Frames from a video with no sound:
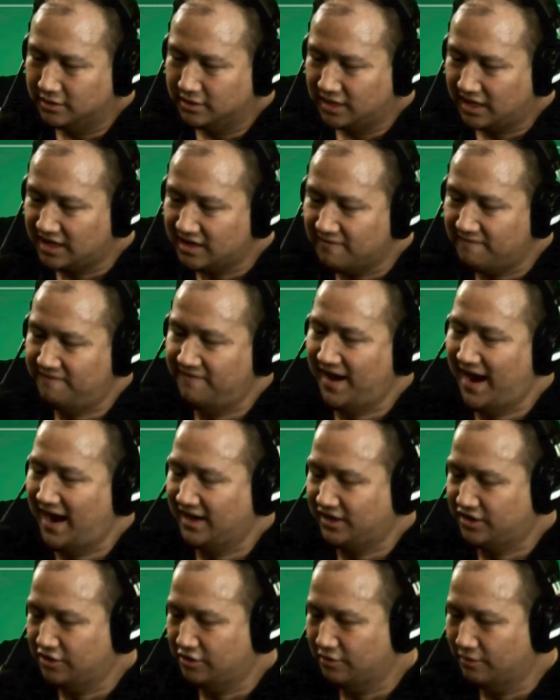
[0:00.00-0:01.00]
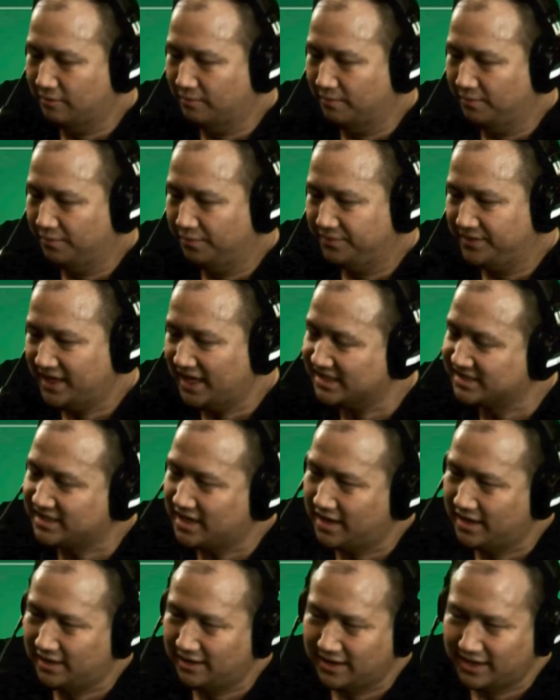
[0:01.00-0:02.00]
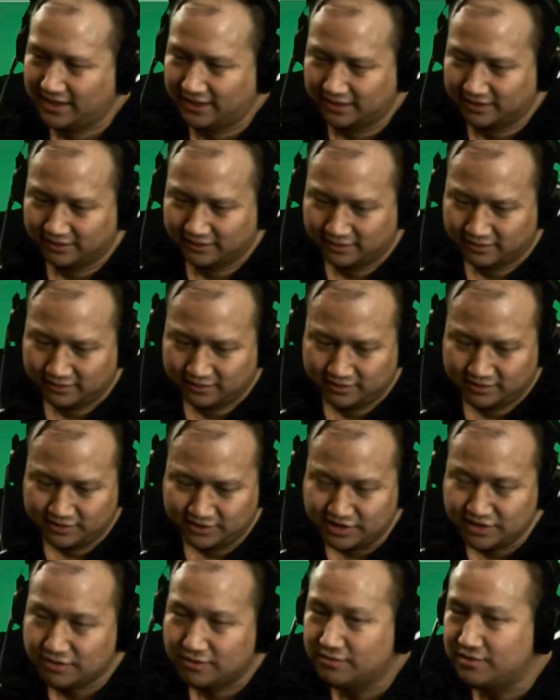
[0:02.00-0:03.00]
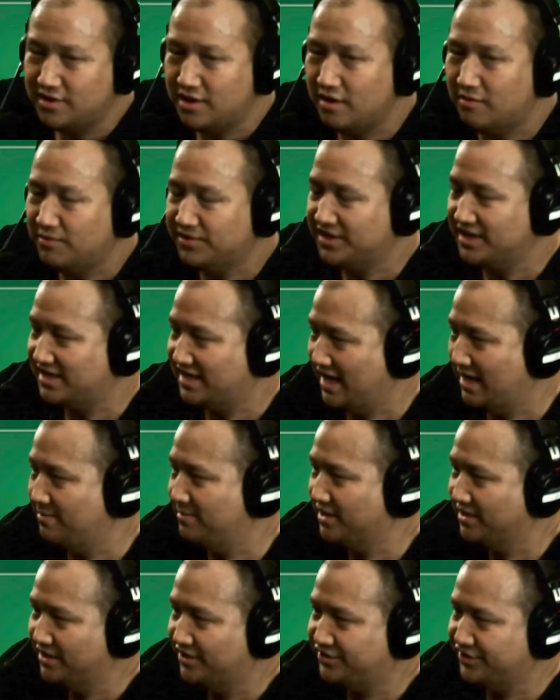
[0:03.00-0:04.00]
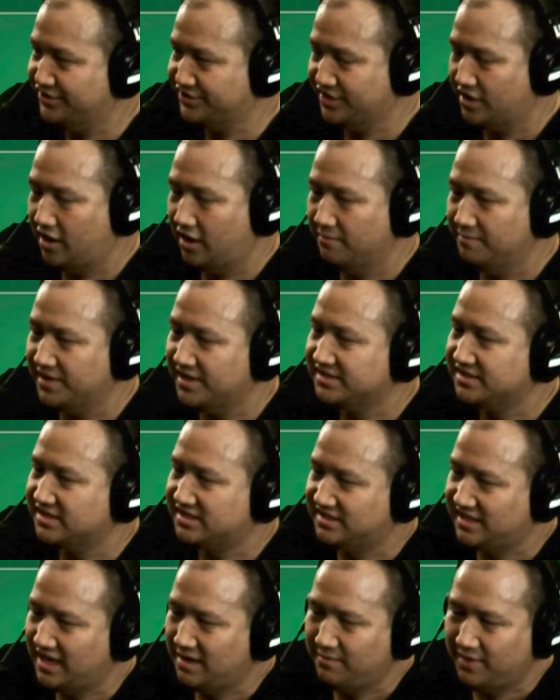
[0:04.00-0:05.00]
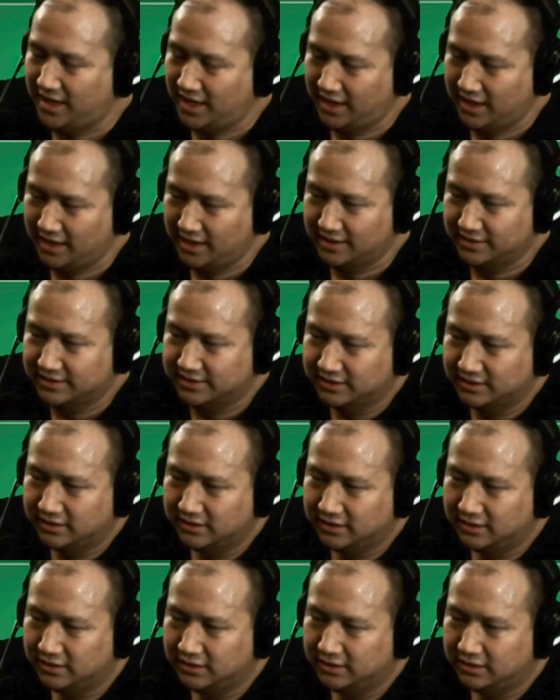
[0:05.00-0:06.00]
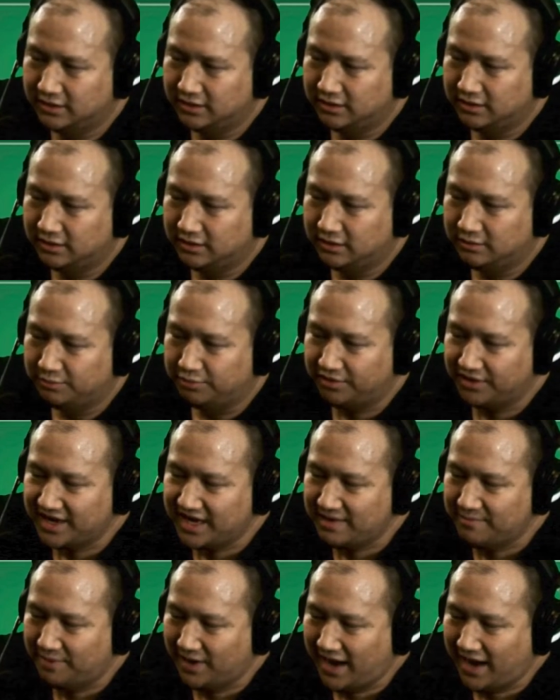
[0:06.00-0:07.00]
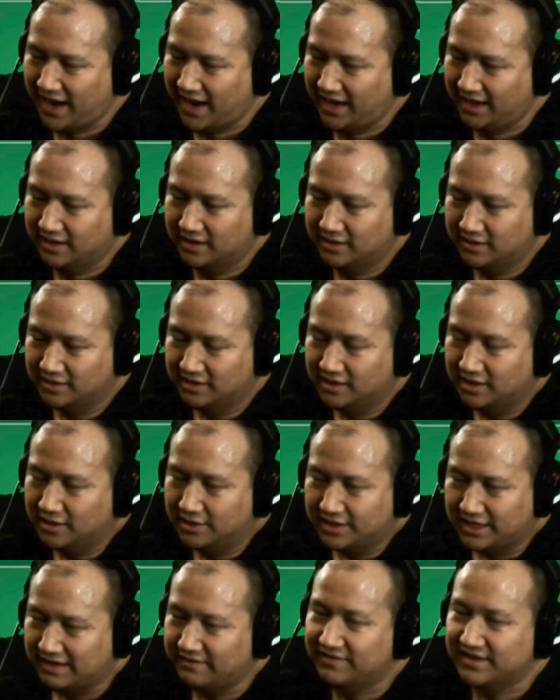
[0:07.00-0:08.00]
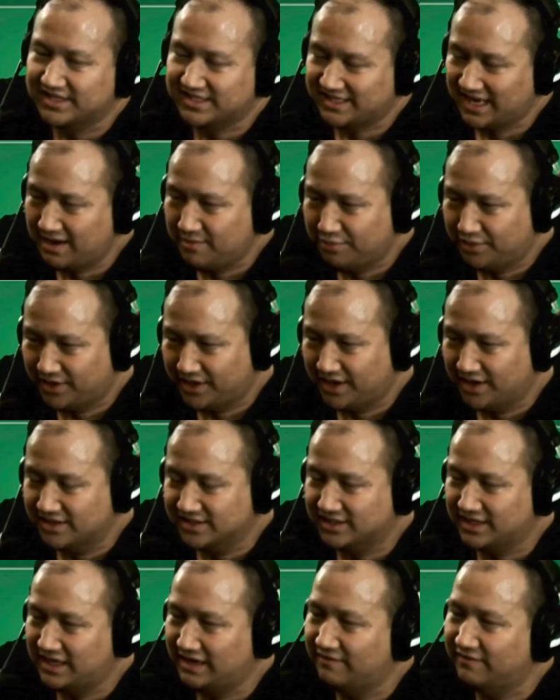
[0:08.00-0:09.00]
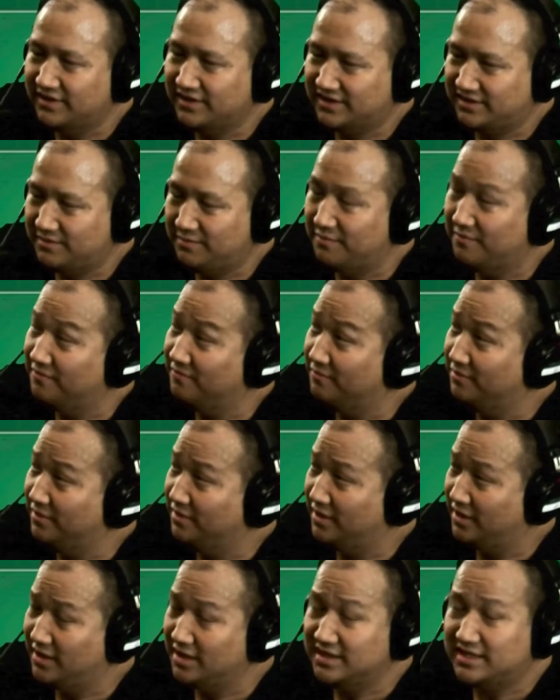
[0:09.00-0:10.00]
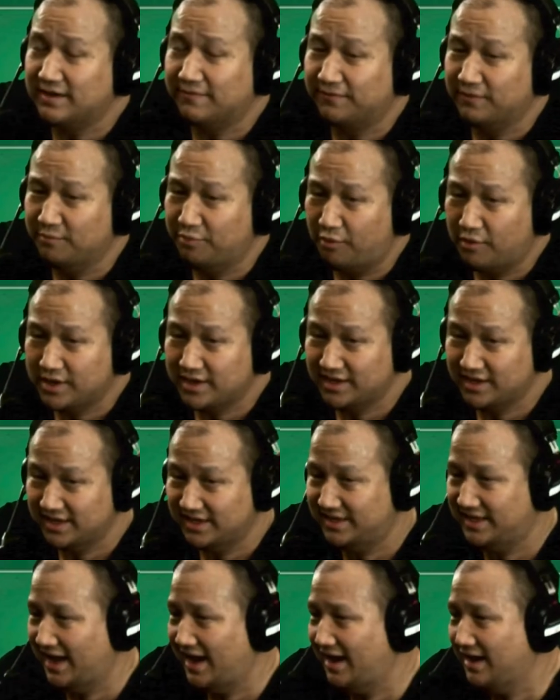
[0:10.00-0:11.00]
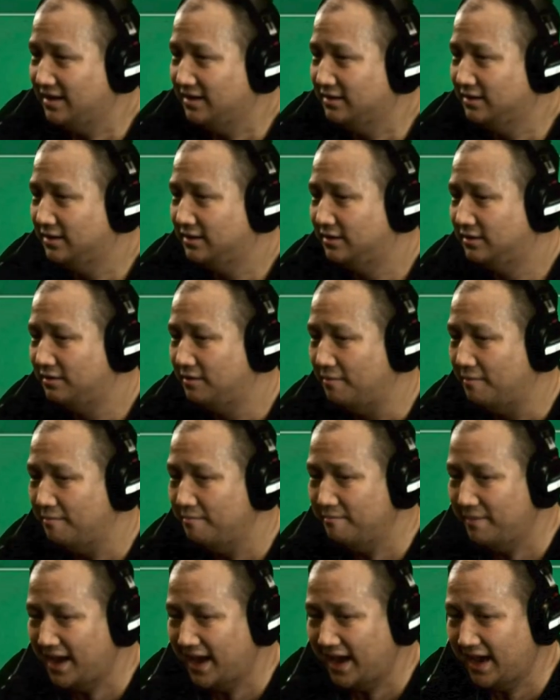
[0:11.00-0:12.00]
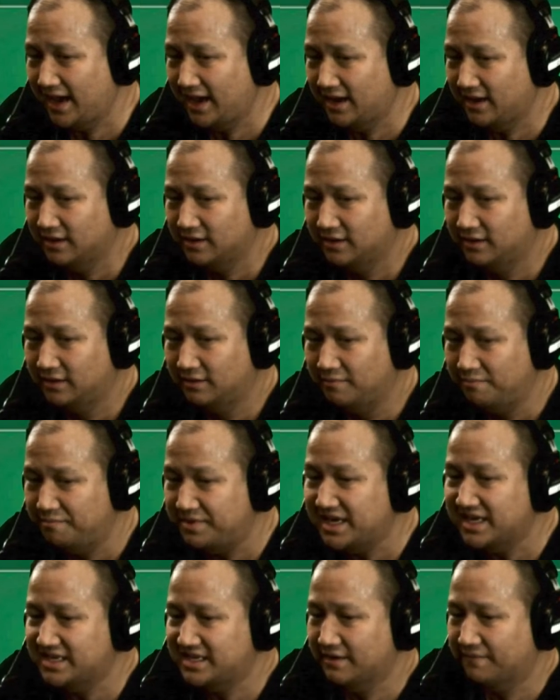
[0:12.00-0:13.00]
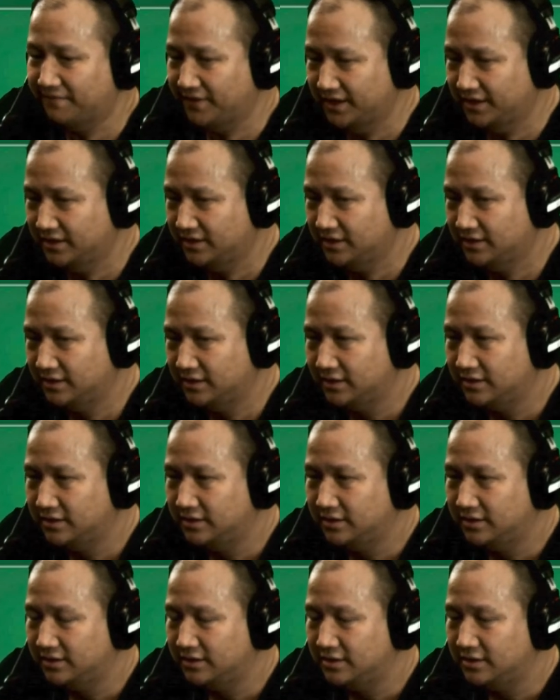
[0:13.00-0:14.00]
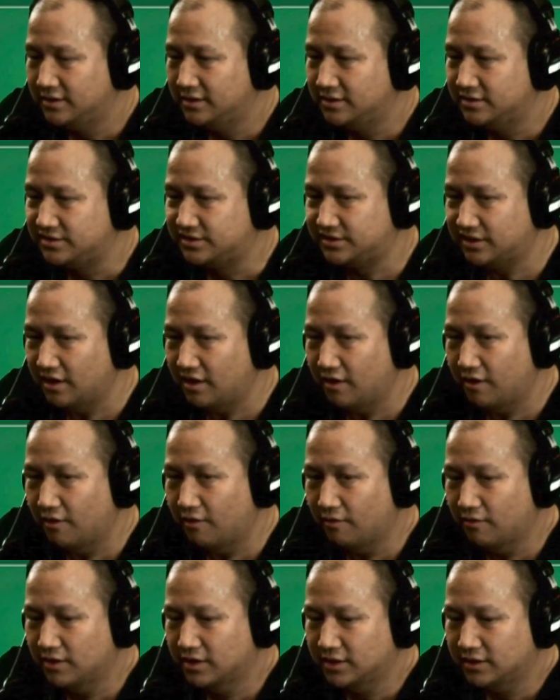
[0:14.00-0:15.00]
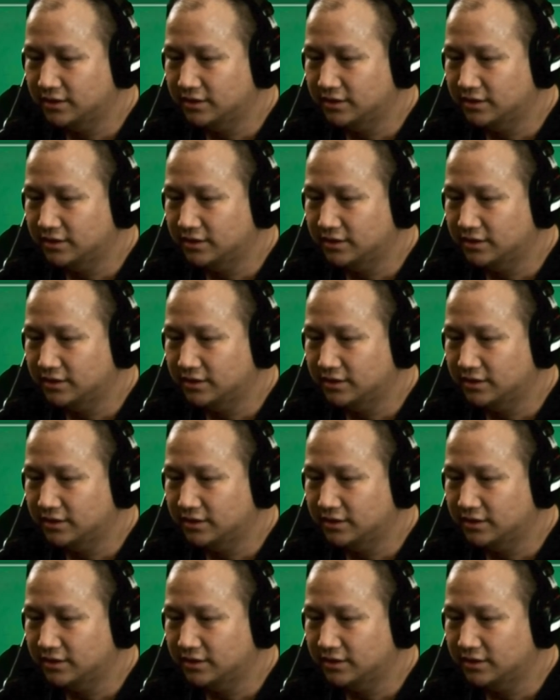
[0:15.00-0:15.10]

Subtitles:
in a vacuum, it's kind of like you don't know what the game conditions are, because the same hand played by even the same players, even at a different point of the day, may be different. So